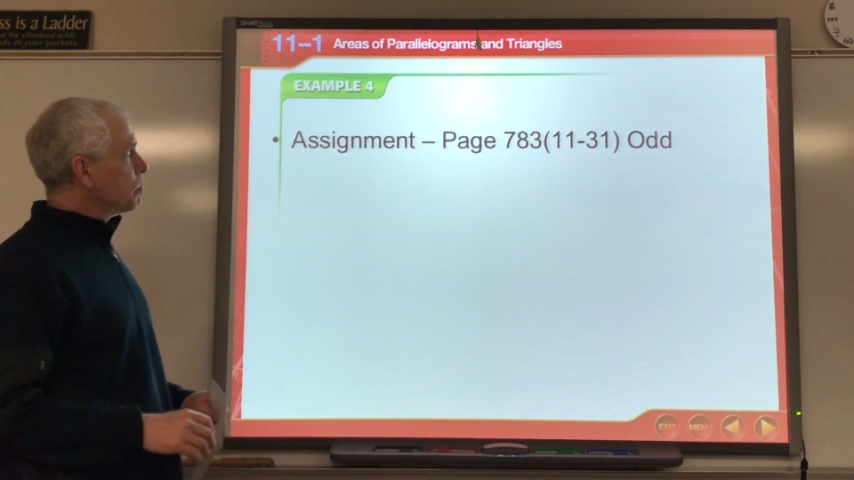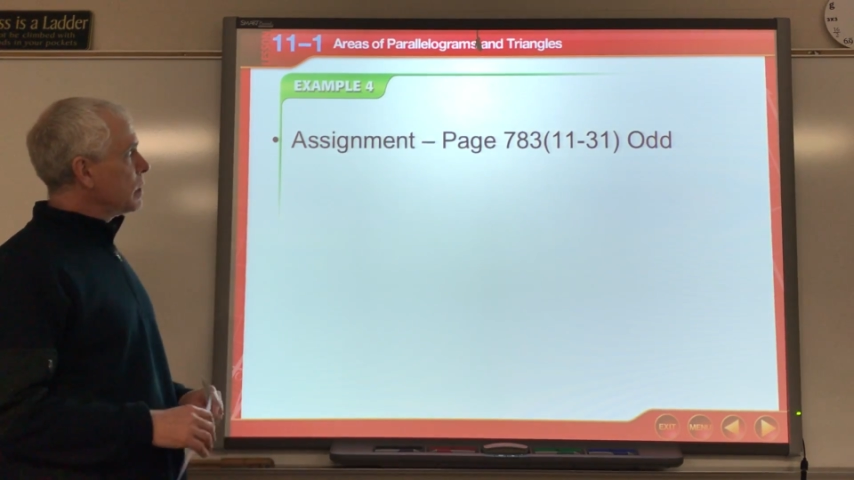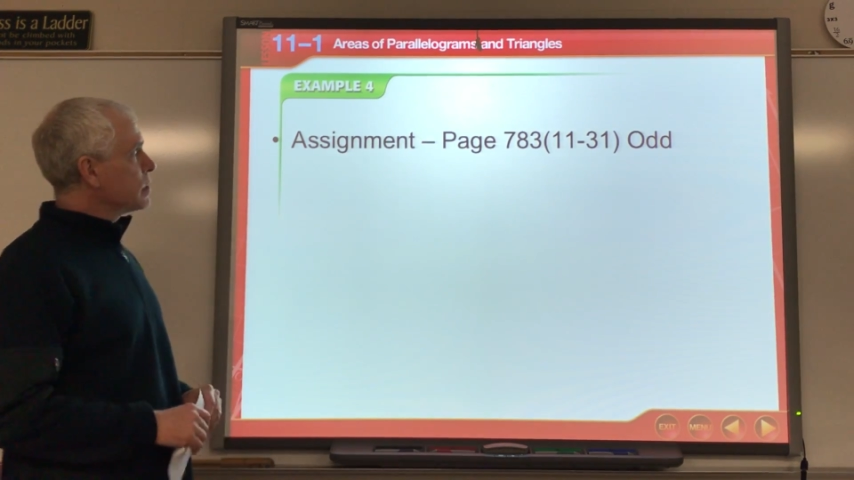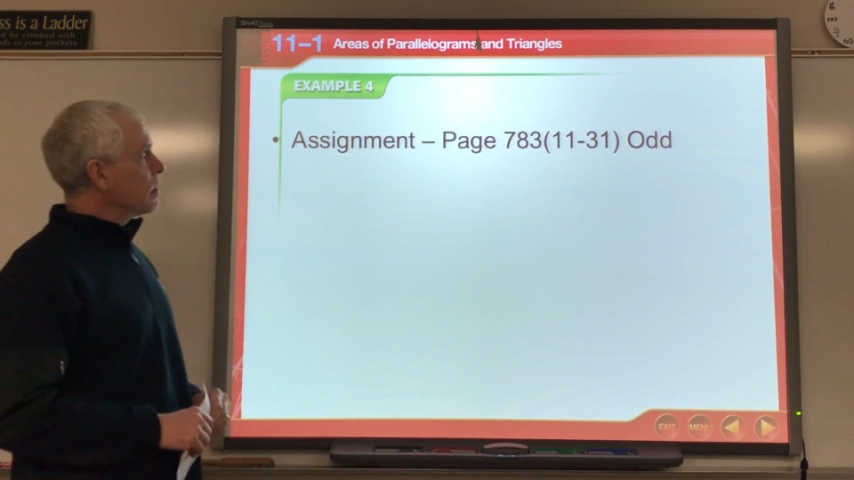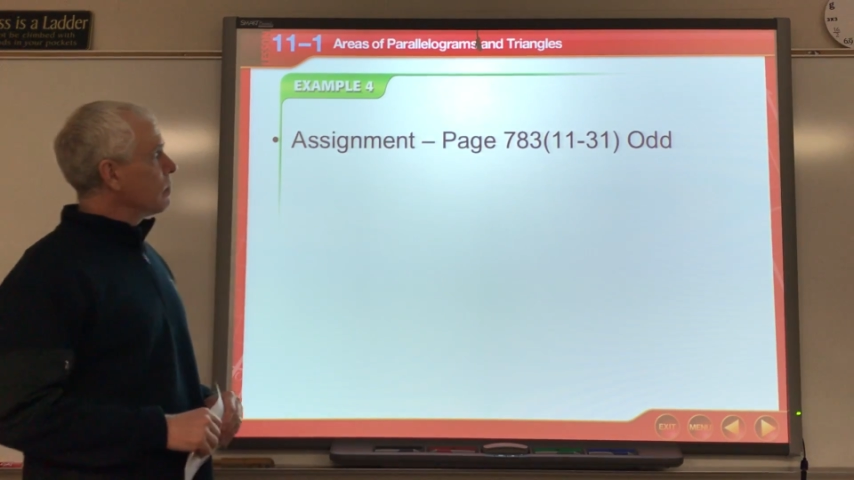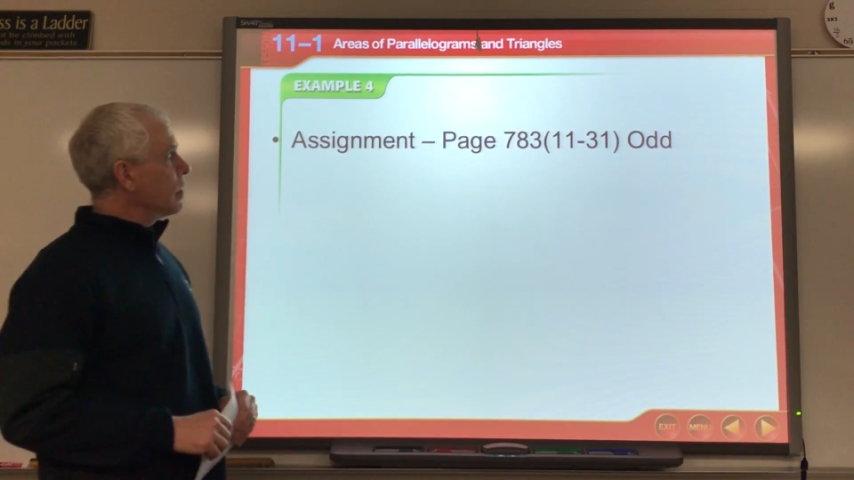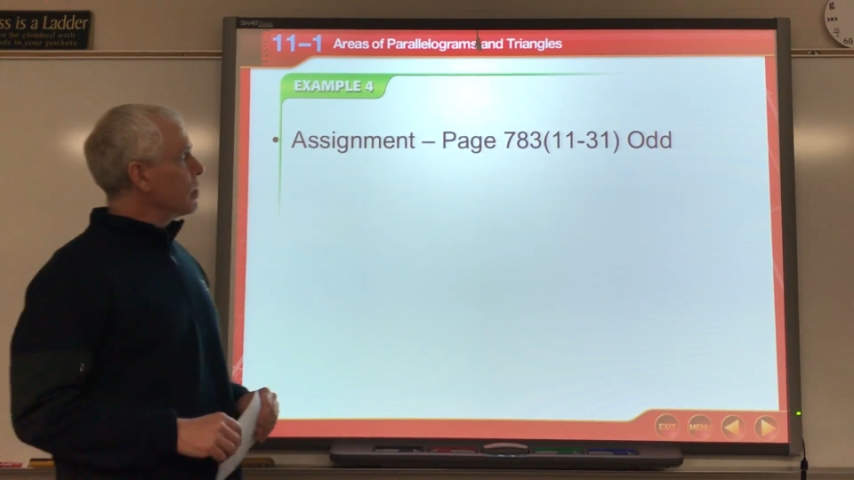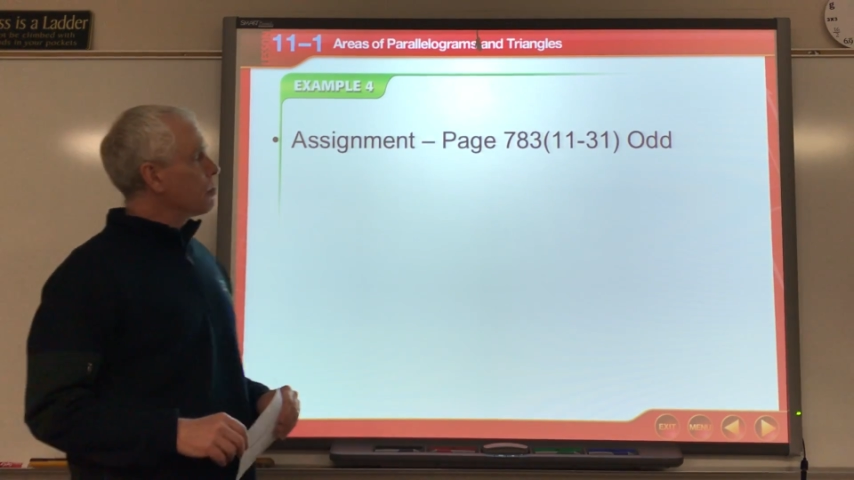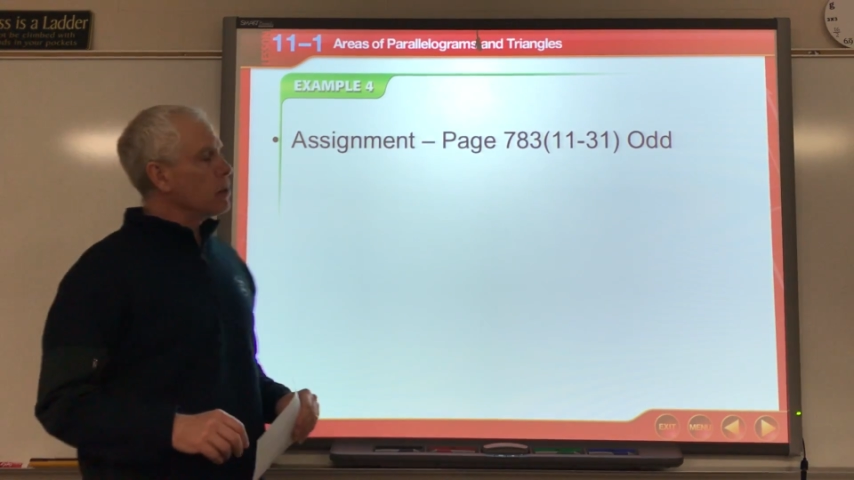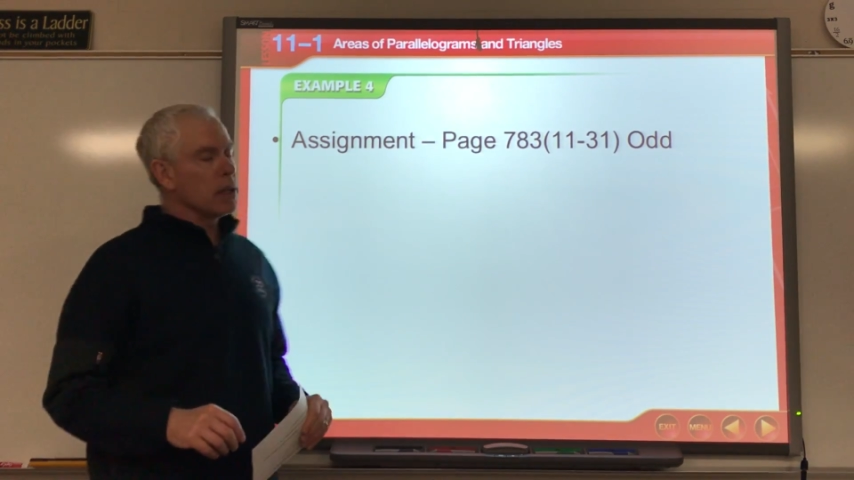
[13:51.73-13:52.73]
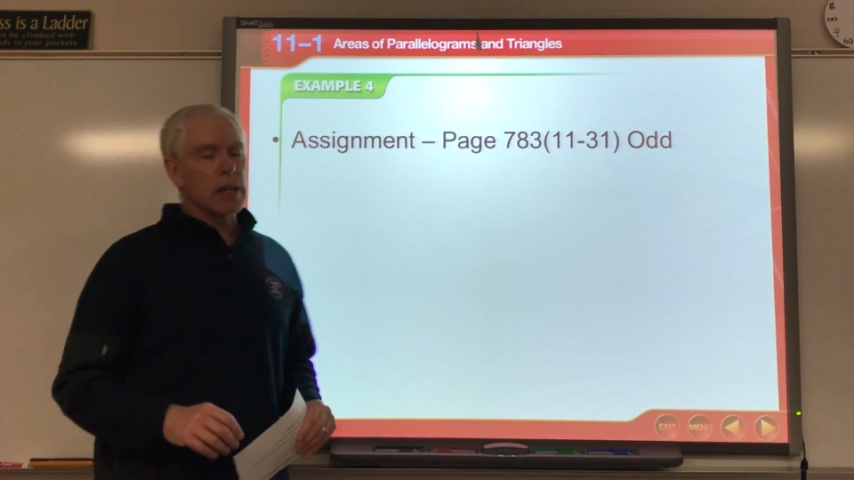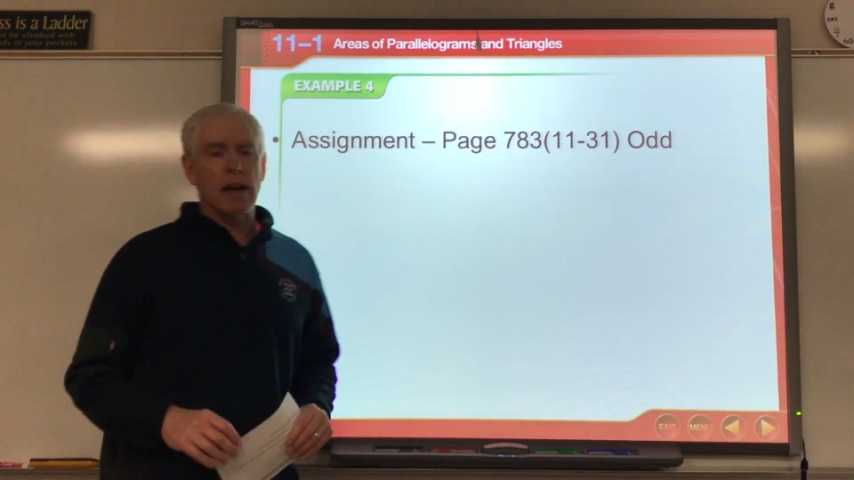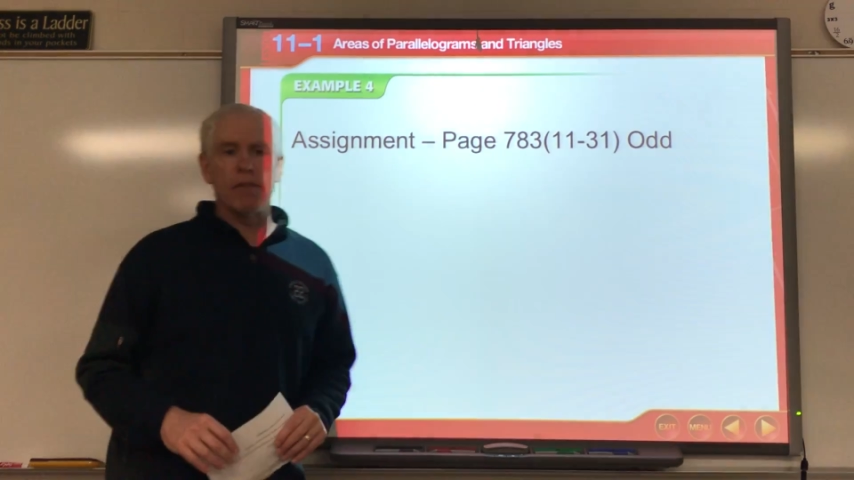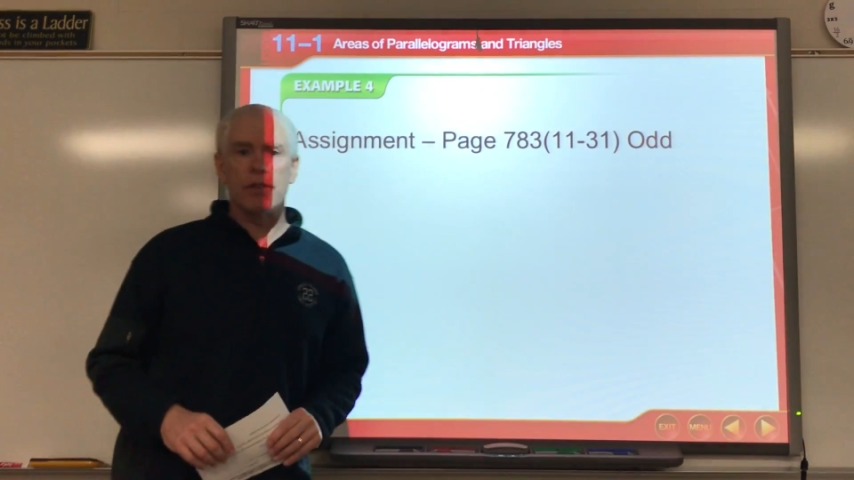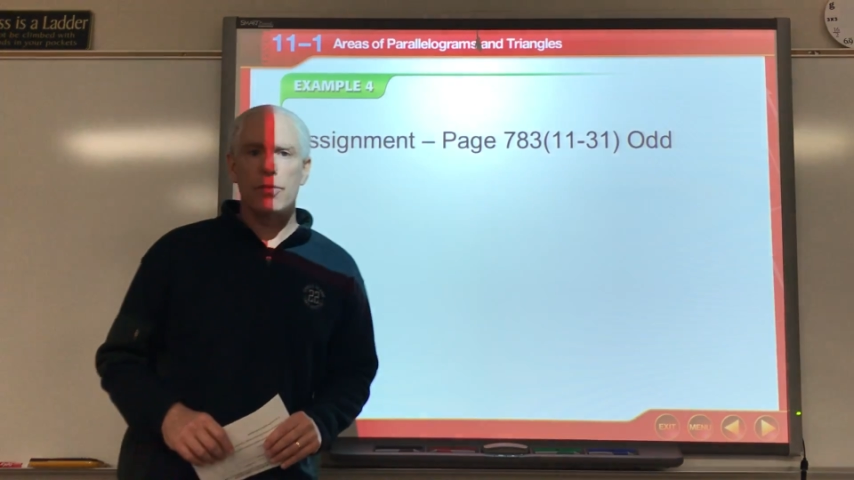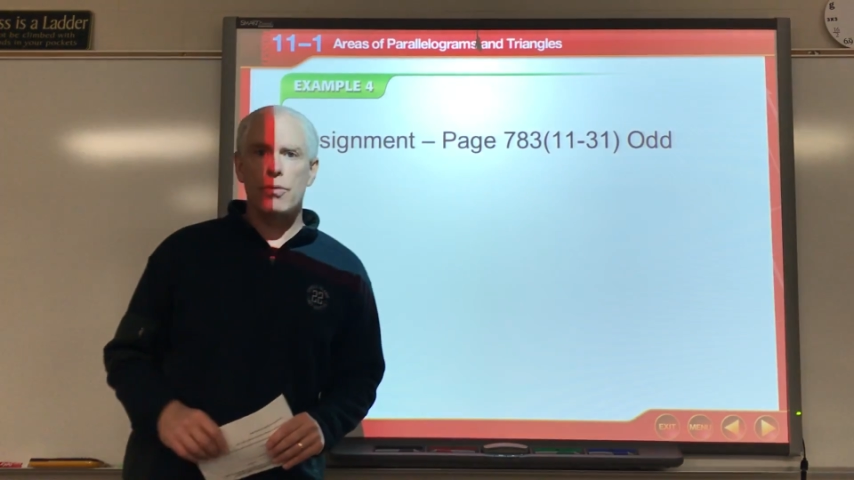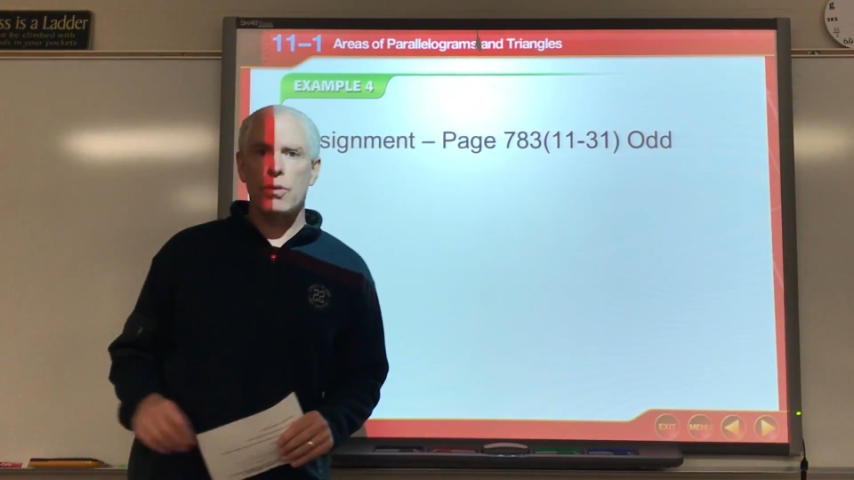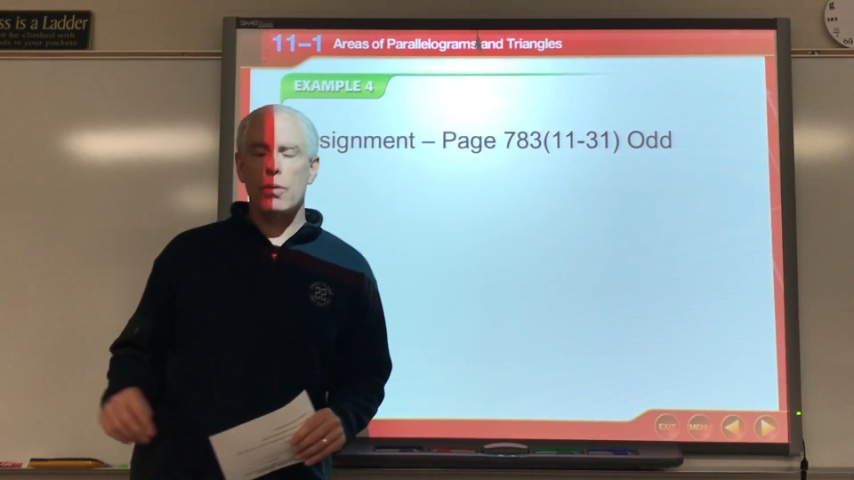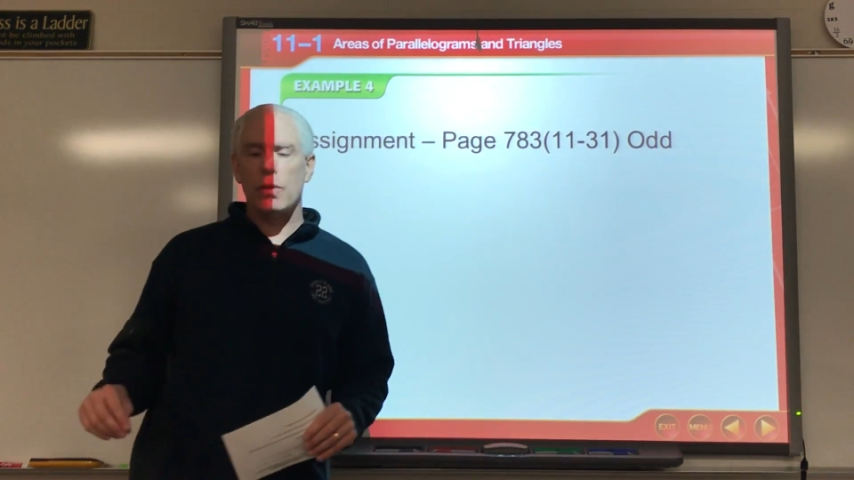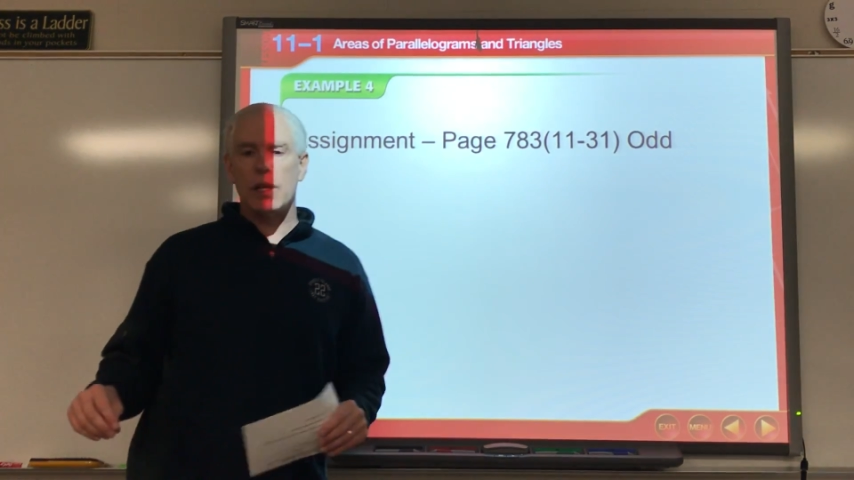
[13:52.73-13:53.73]
Page 783, 11 through
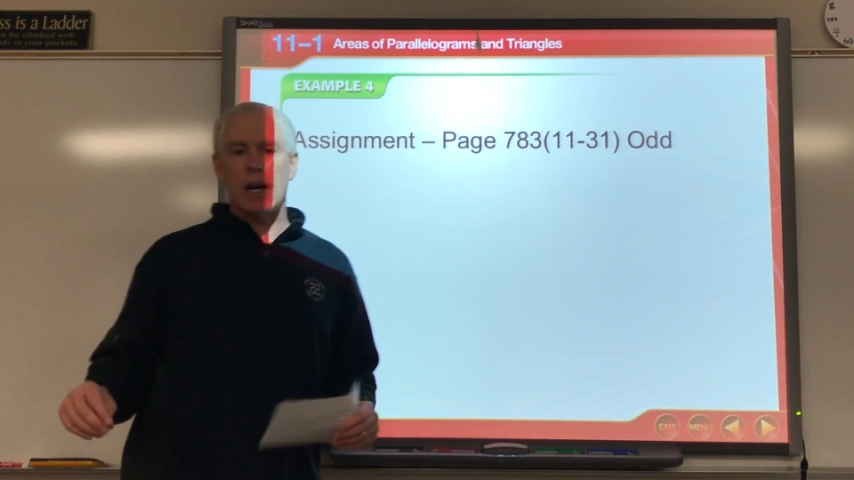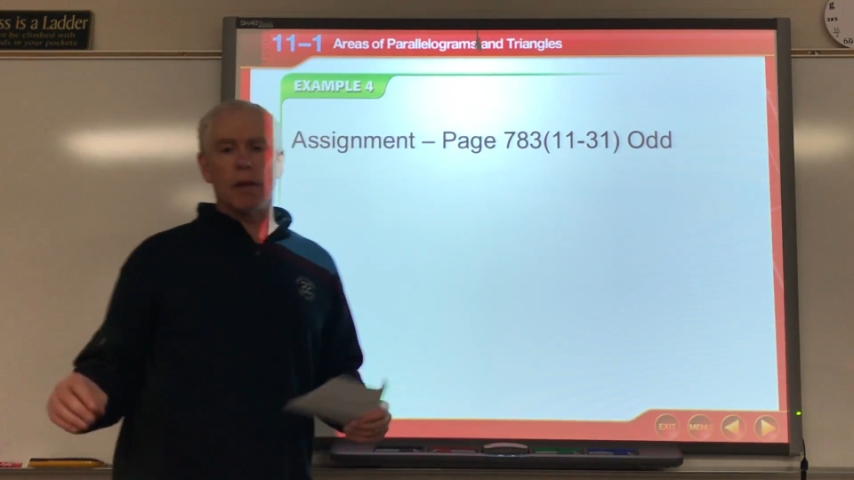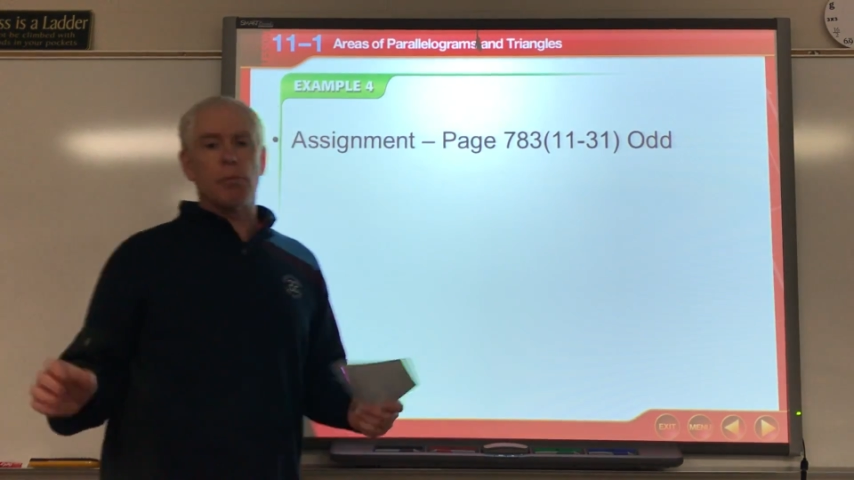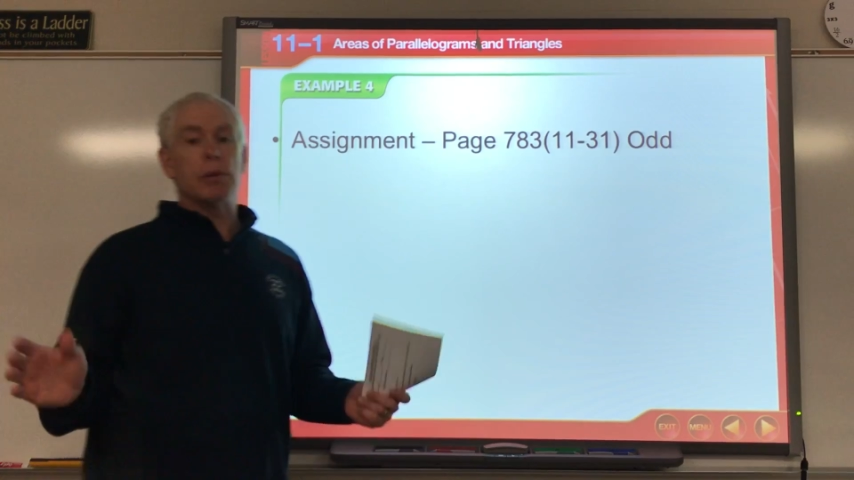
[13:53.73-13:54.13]
31, the odd.